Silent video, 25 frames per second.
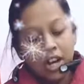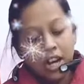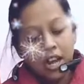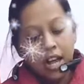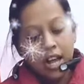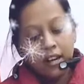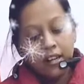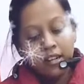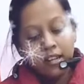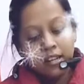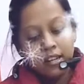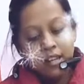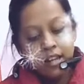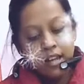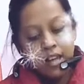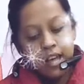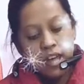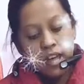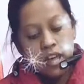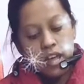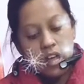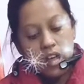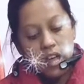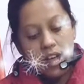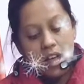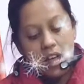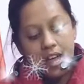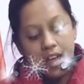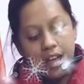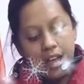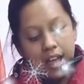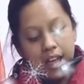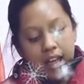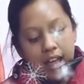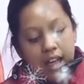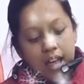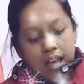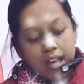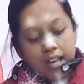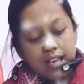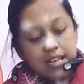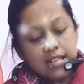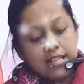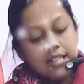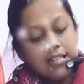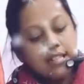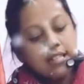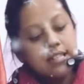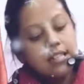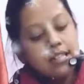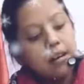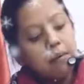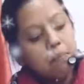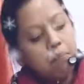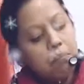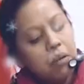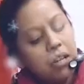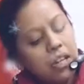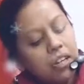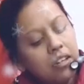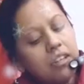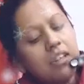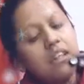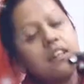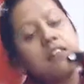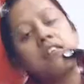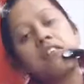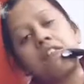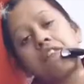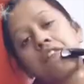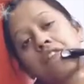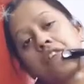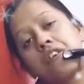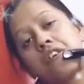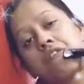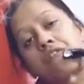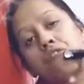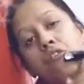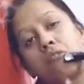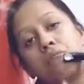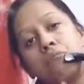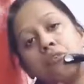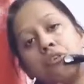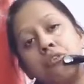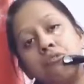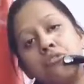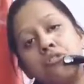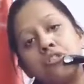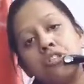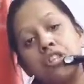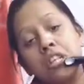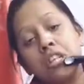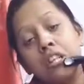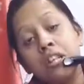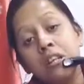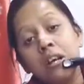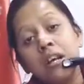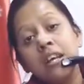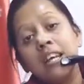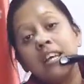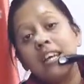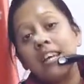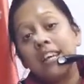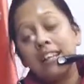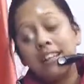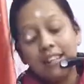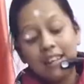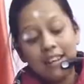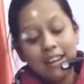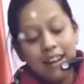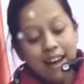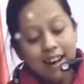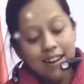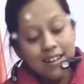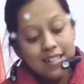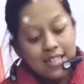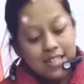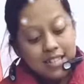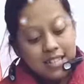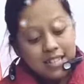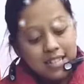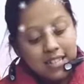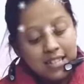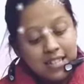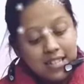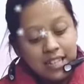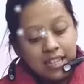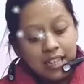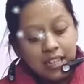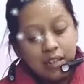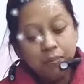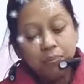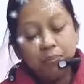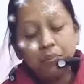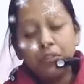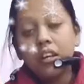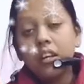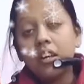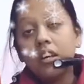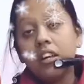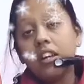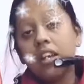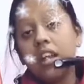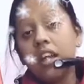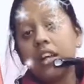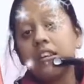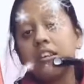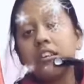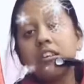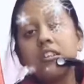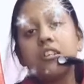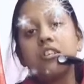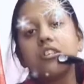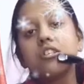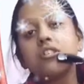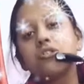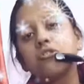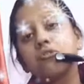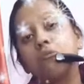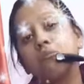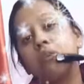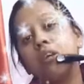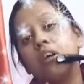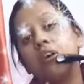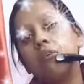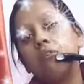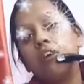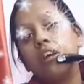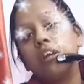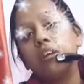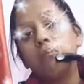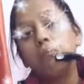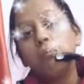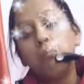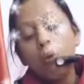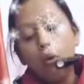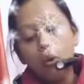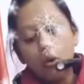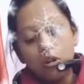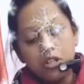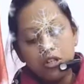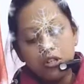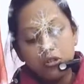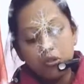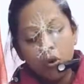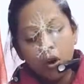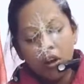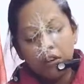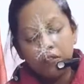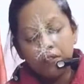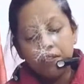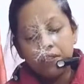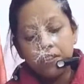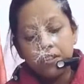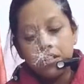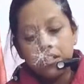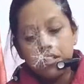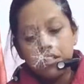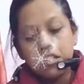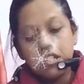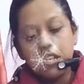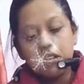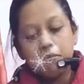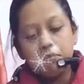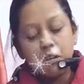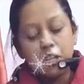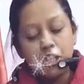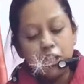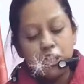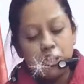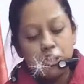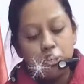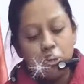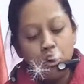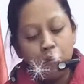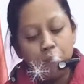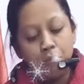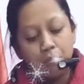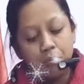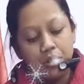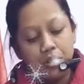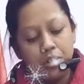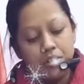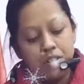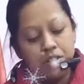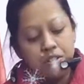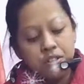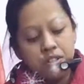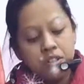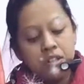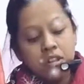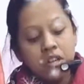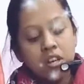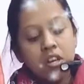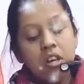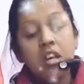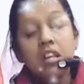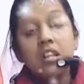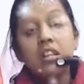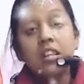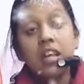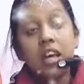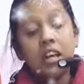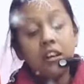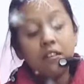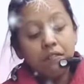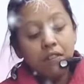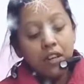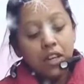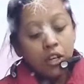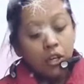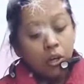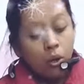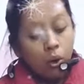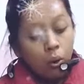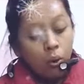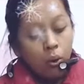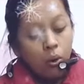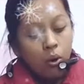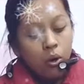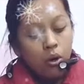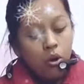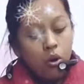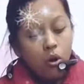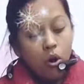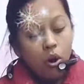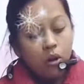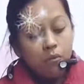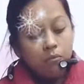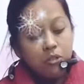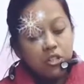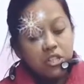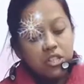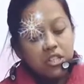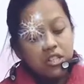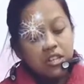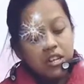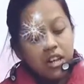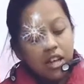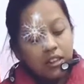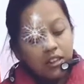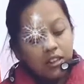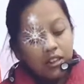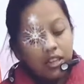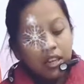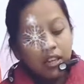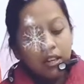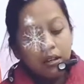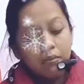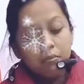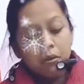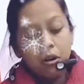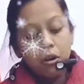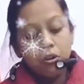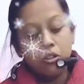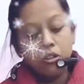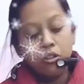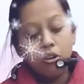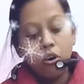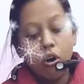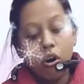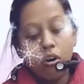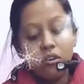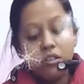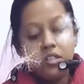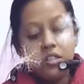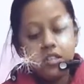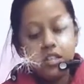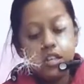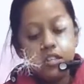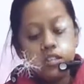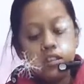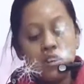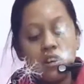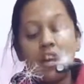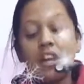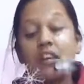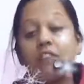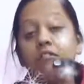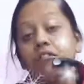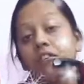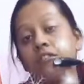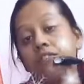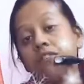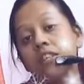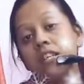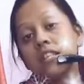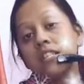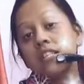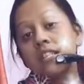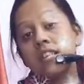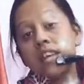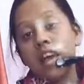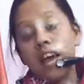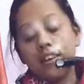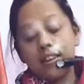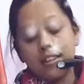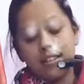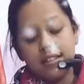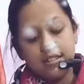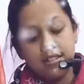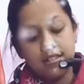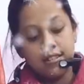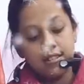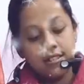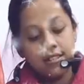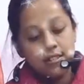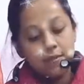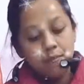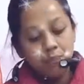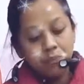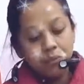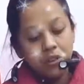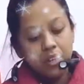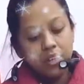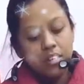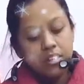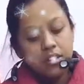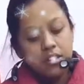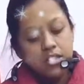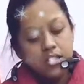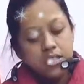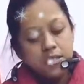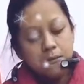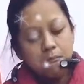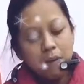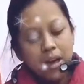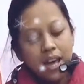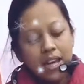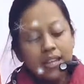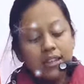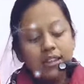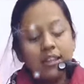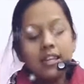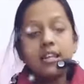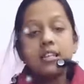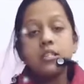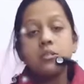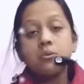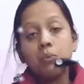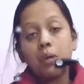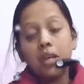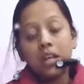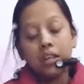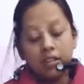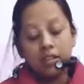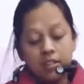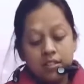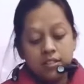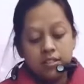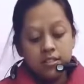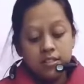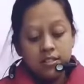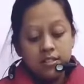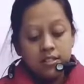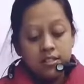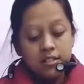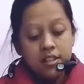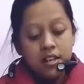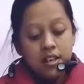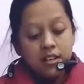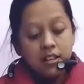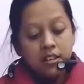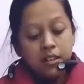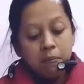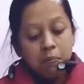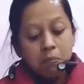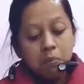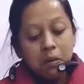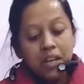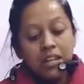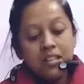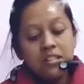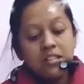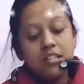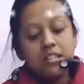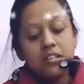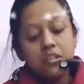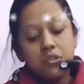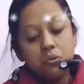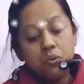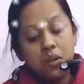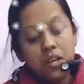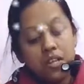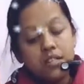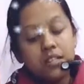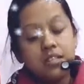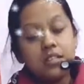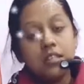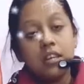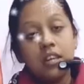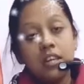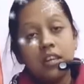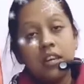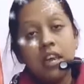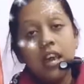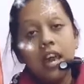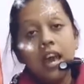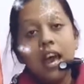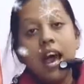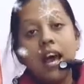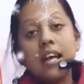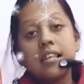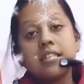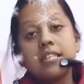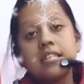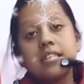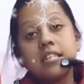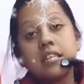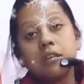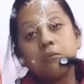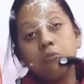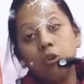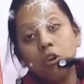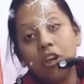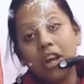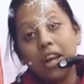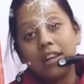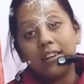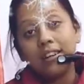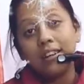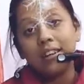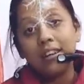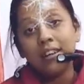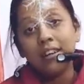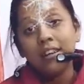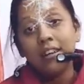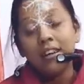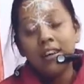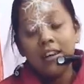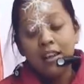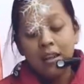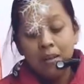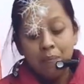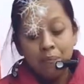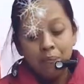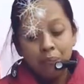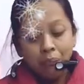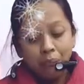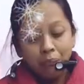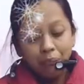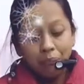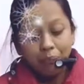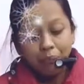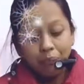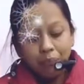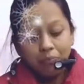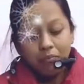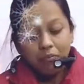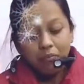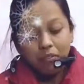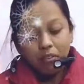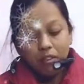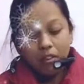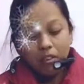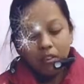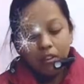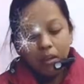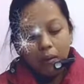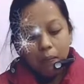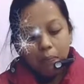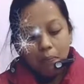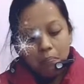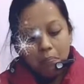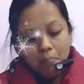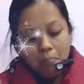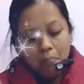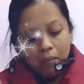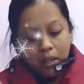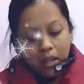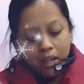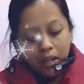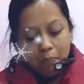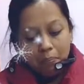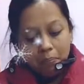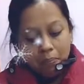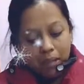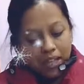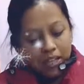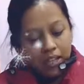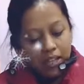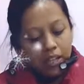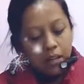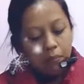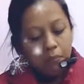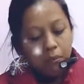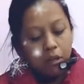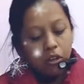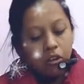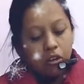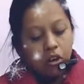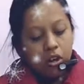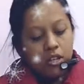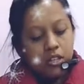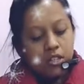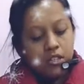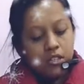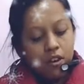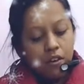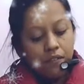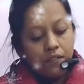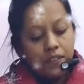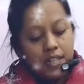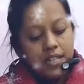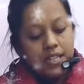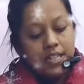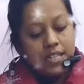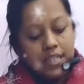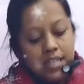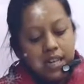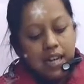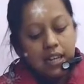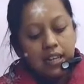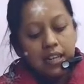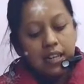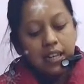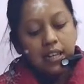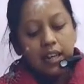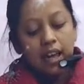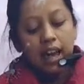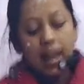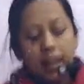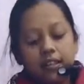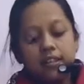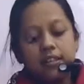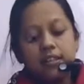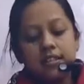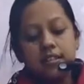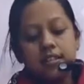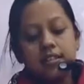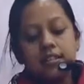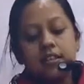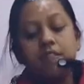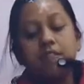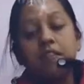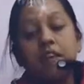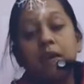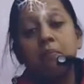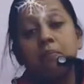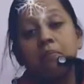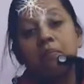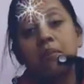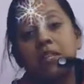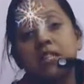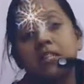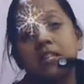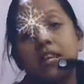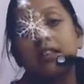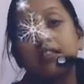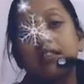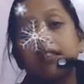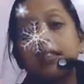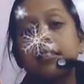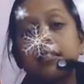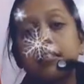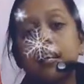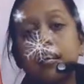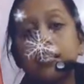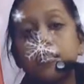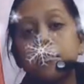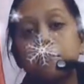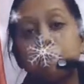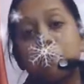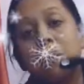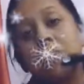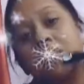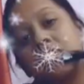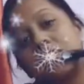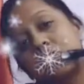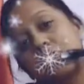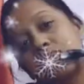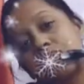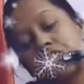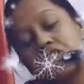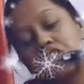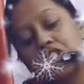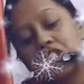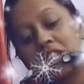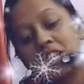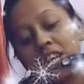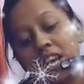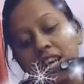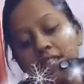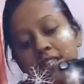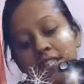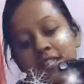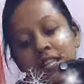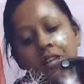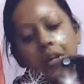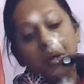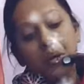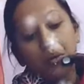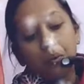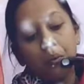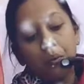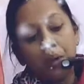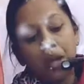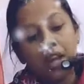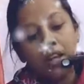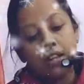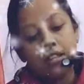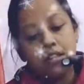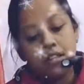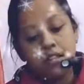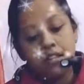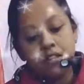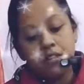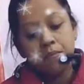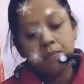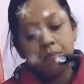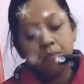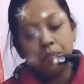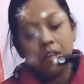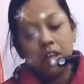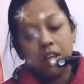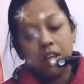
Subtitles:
lad is completely different from Eugene in the last scene. He turns to be a very bold, confident and mature person. Then we know almost nothing about the offstage life of these characters. Despite these weaknesses, the play is interesting and stimulating, mainly because of the steady character development and the suspense which it has created.